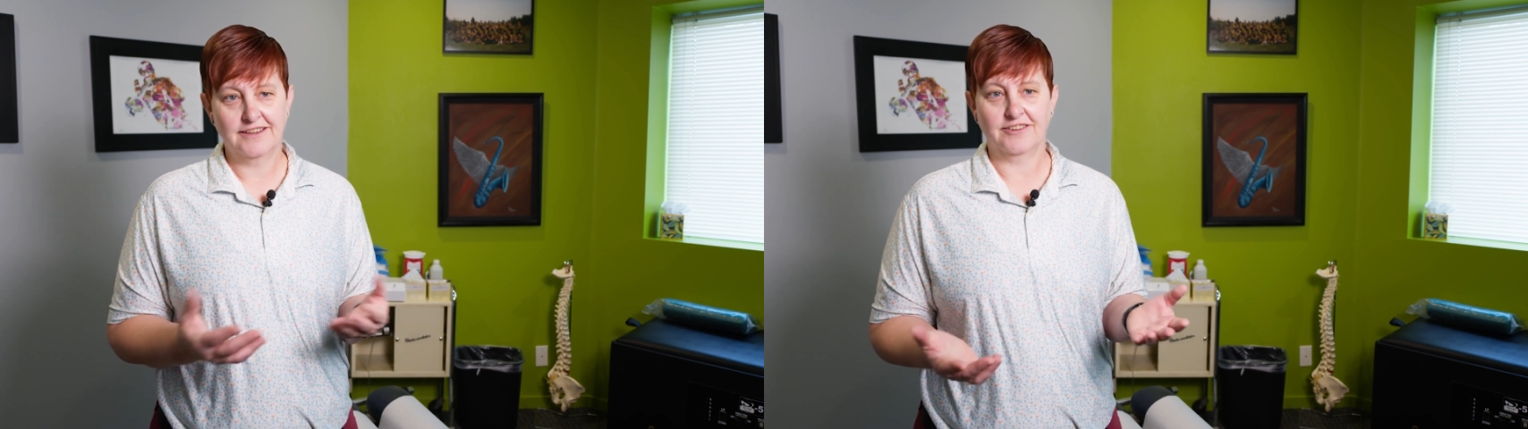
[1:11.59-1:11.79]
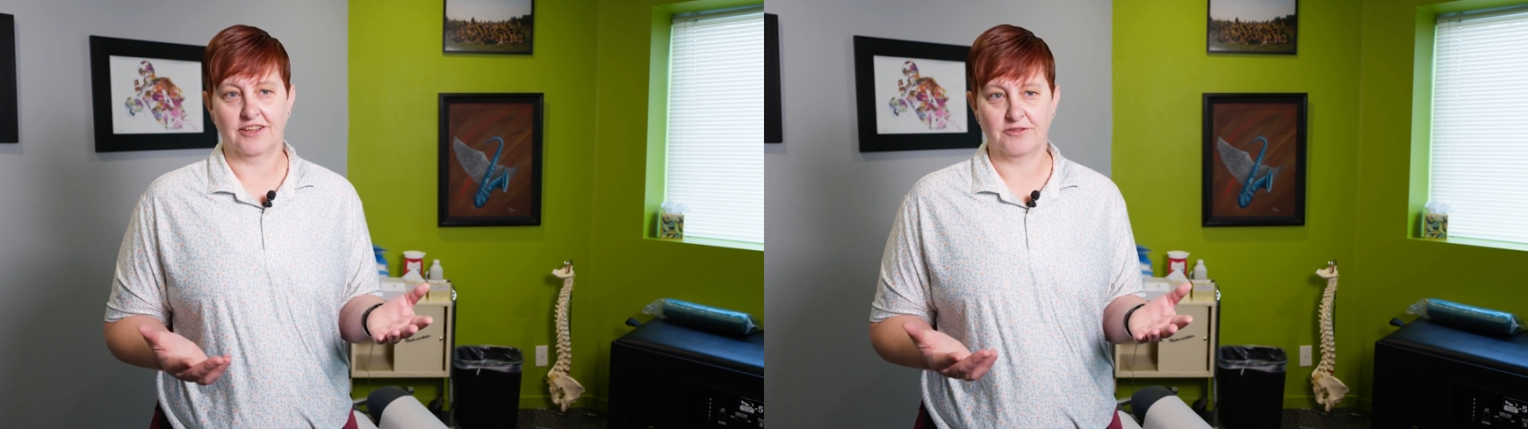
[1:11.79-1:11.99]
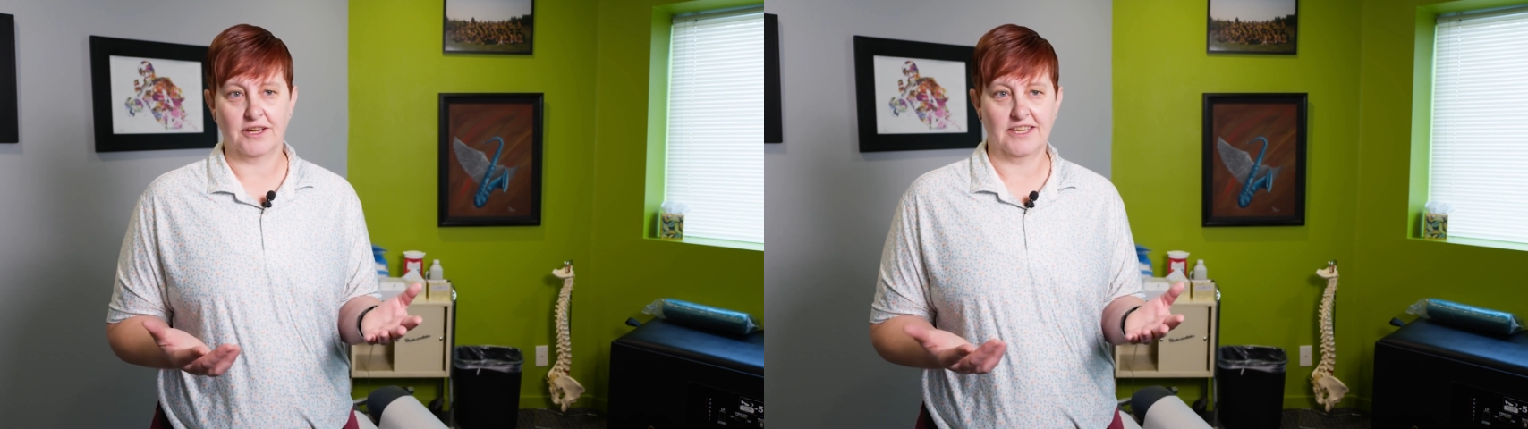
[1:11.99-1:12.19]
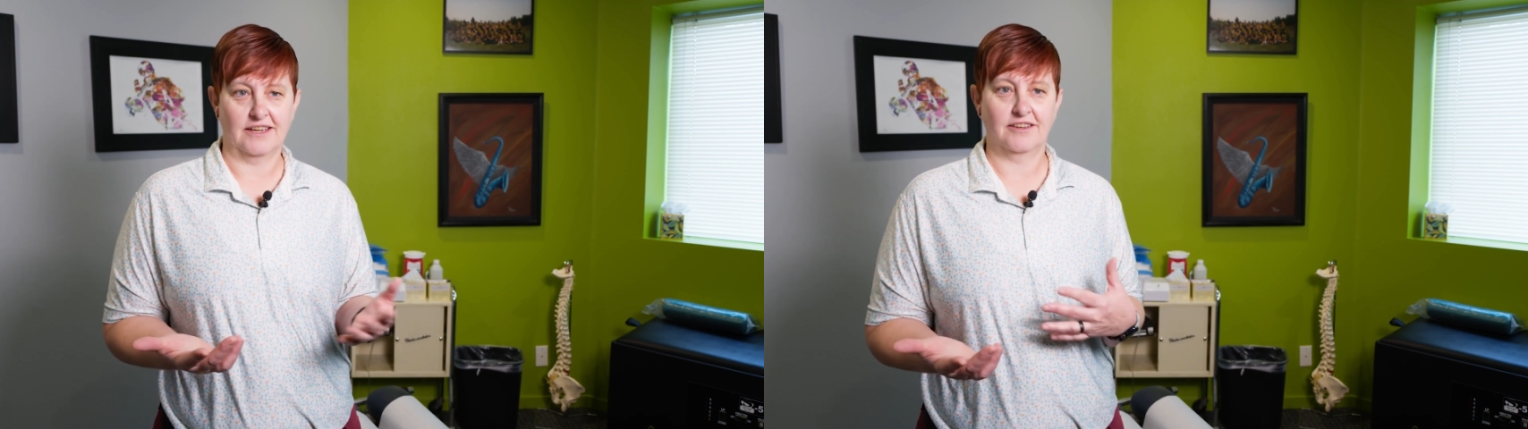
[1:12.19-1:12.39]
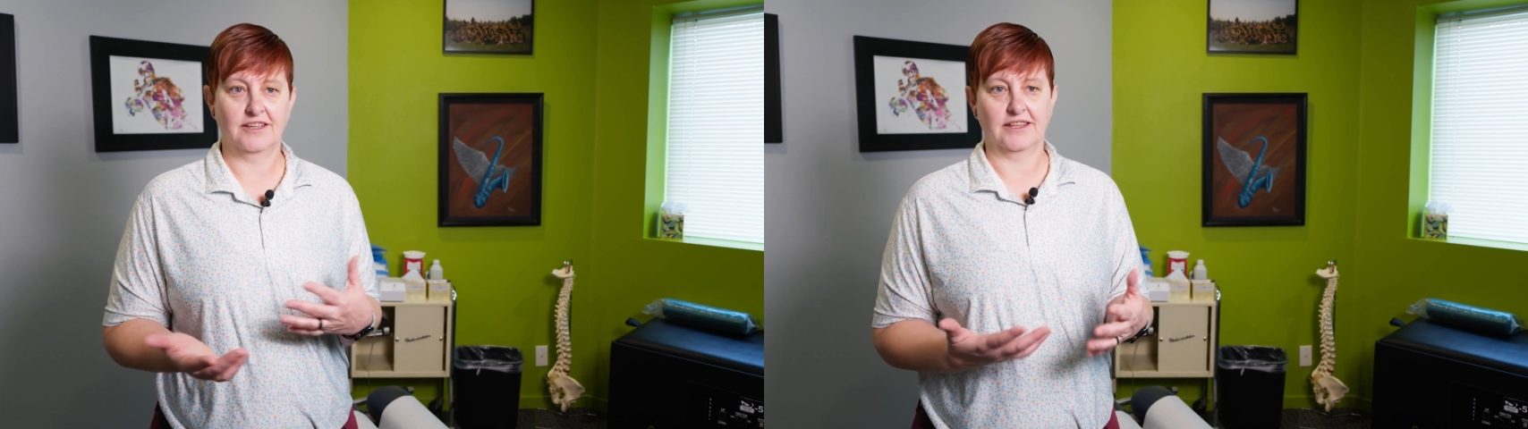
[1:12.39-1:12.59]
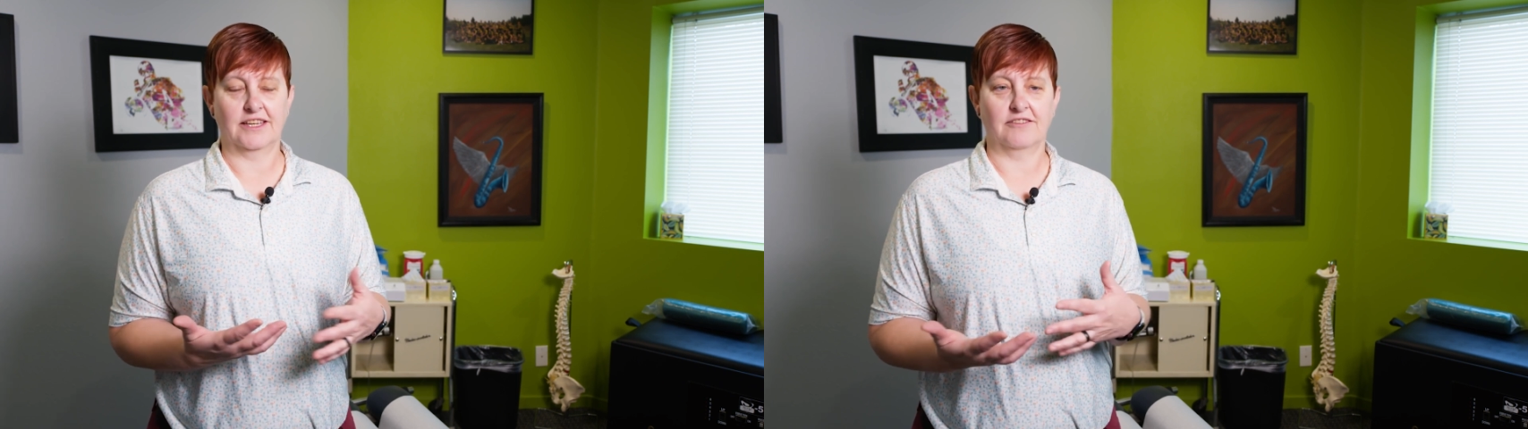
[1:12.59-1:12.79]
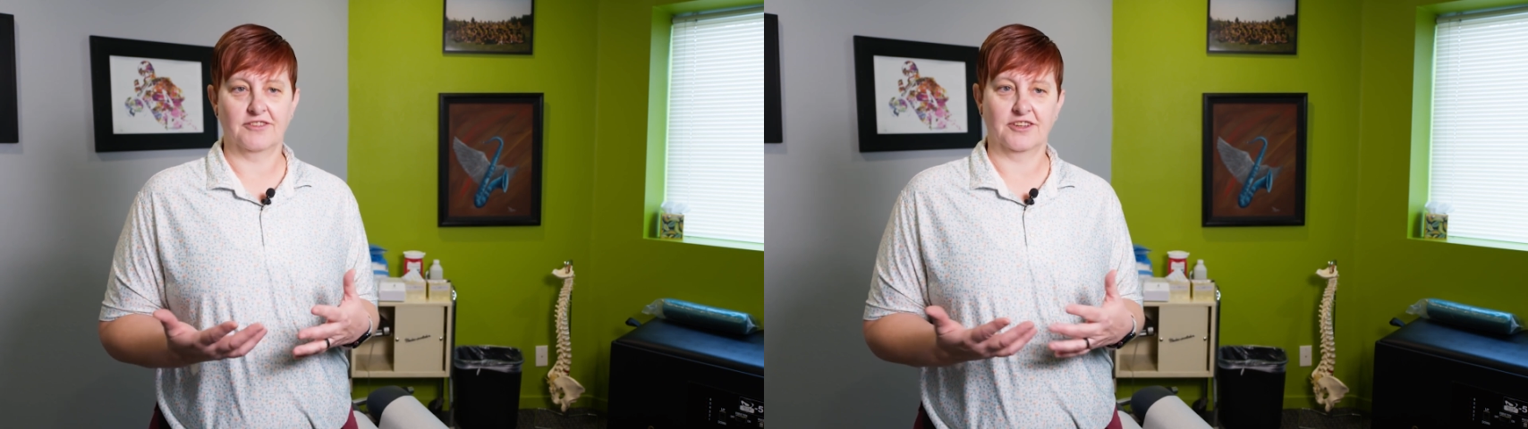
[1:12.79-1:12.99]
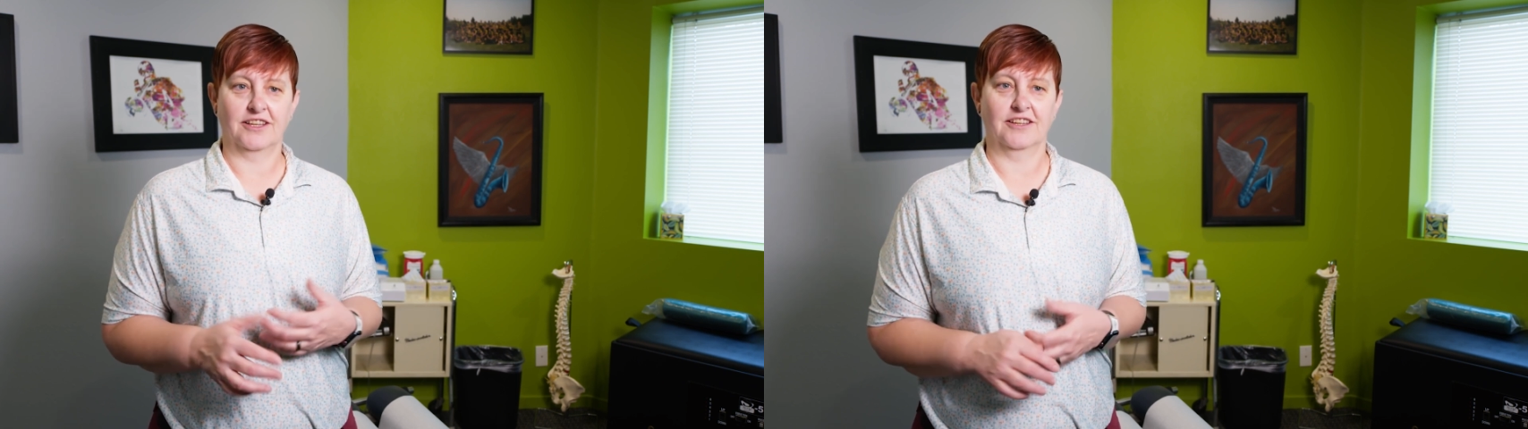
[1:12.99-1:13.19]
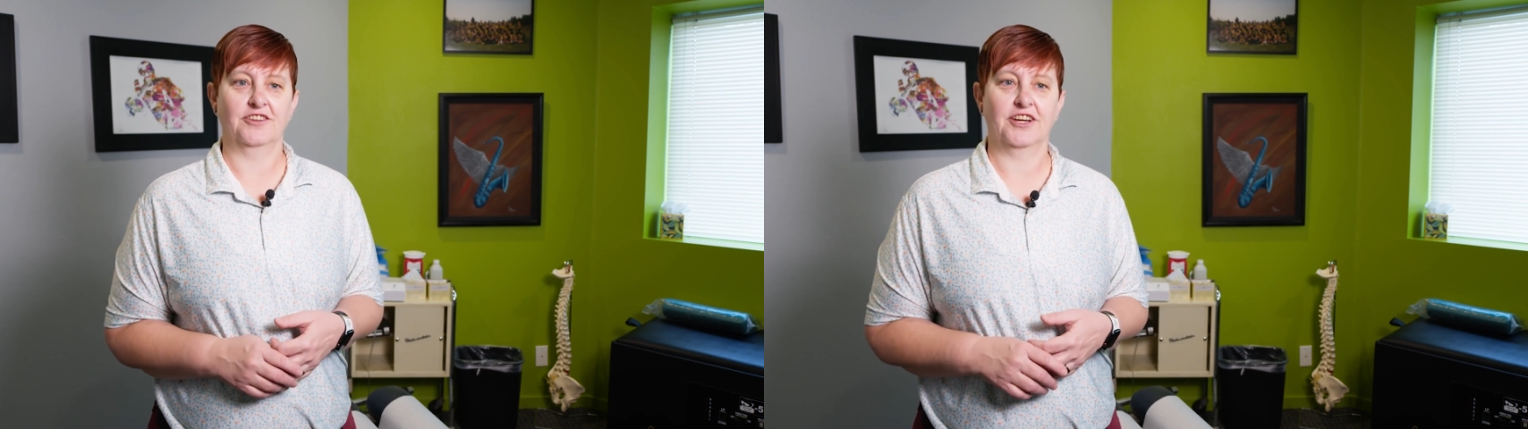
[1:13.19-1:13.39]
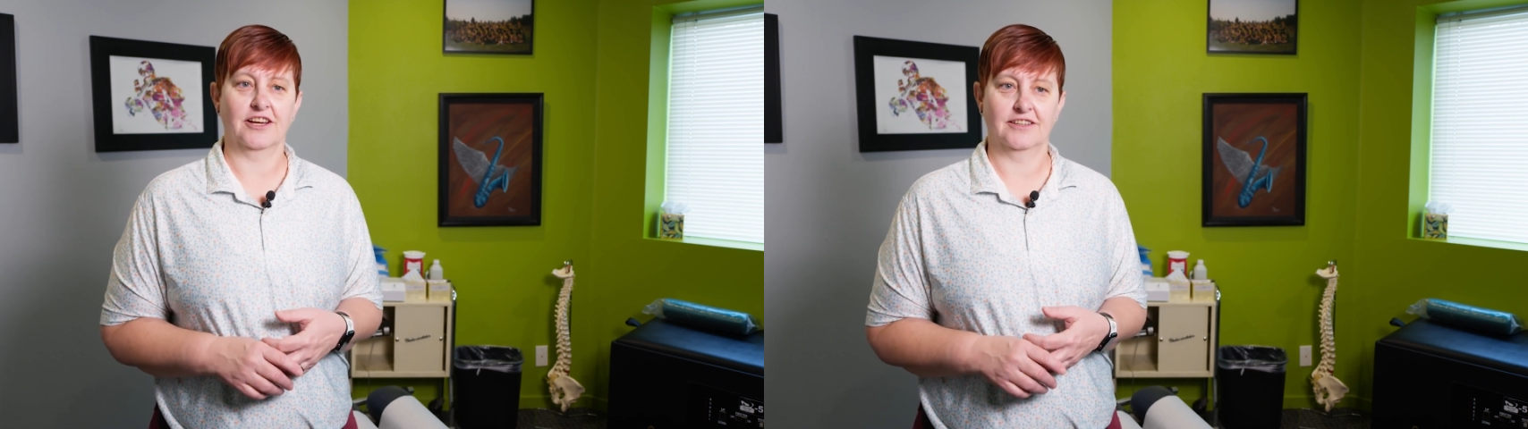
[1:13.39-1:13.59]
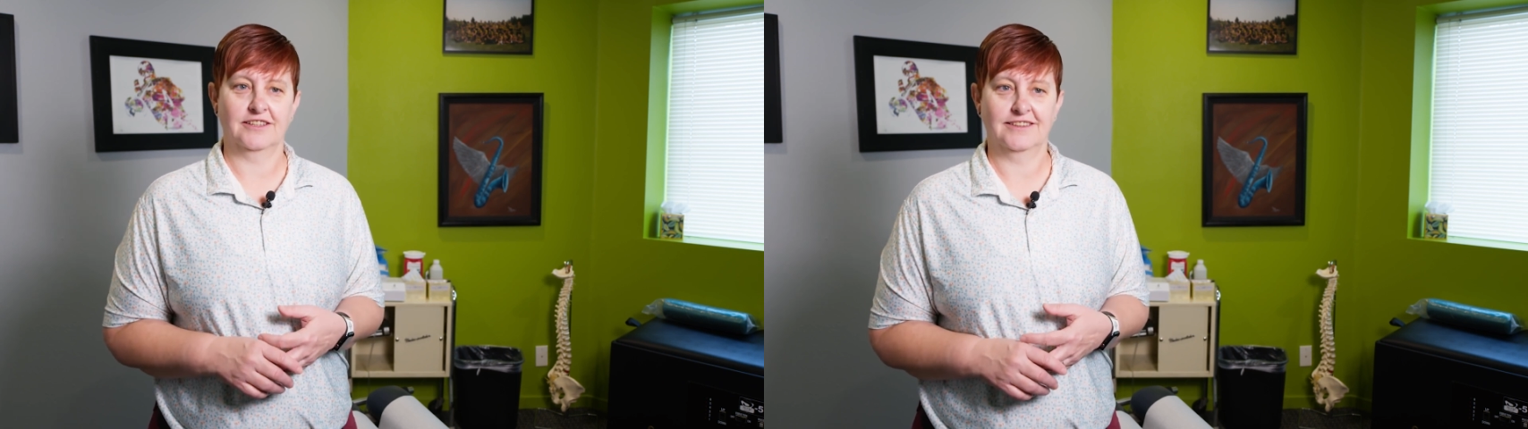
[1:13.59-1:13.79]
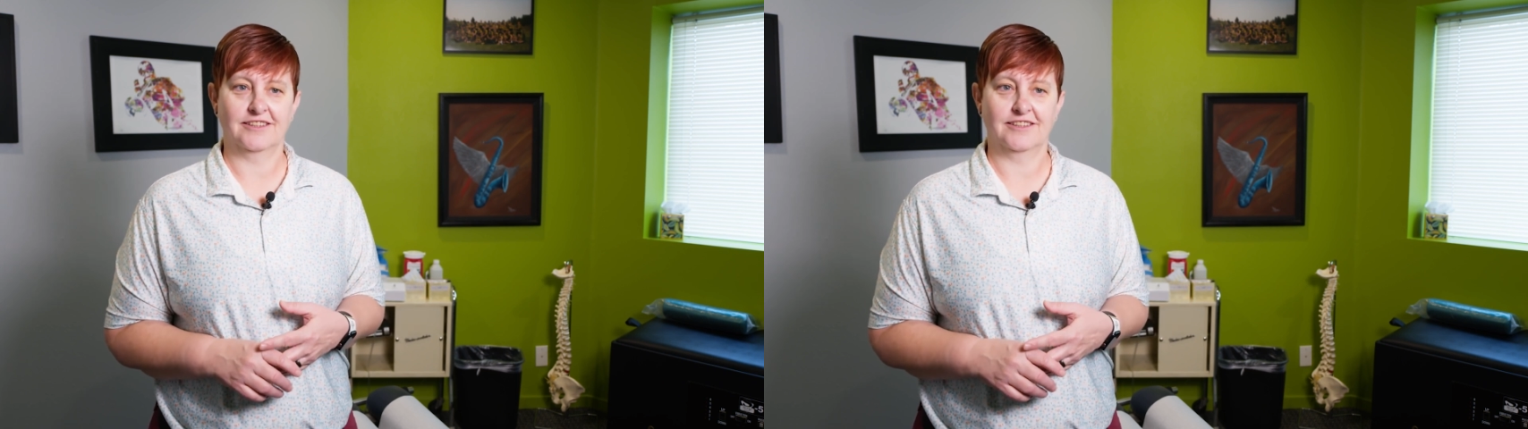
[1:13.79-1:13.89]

So that's why you leave feeling a little taller,